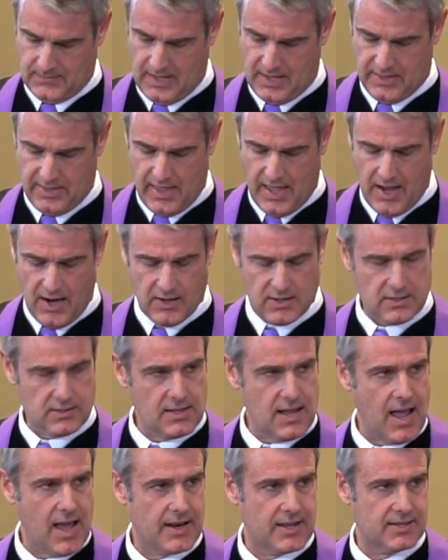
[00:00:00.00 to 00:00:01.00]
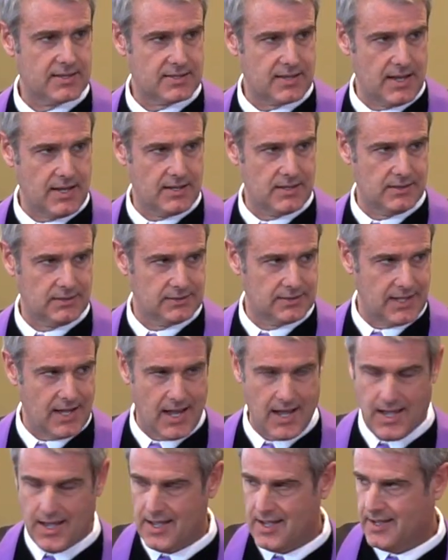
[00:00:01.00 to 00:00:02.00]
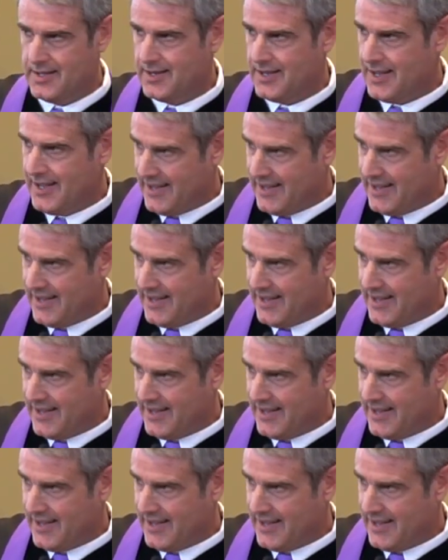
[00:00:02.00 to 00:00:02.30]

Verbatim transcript: There's not a single dud